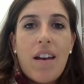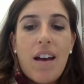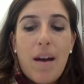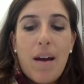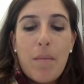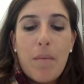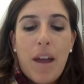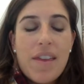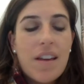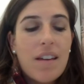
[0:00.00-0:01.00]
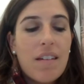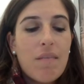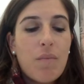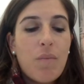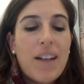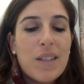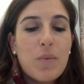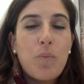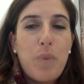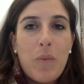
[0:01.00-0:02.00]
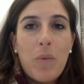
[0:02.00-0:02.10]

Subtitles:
I think that's been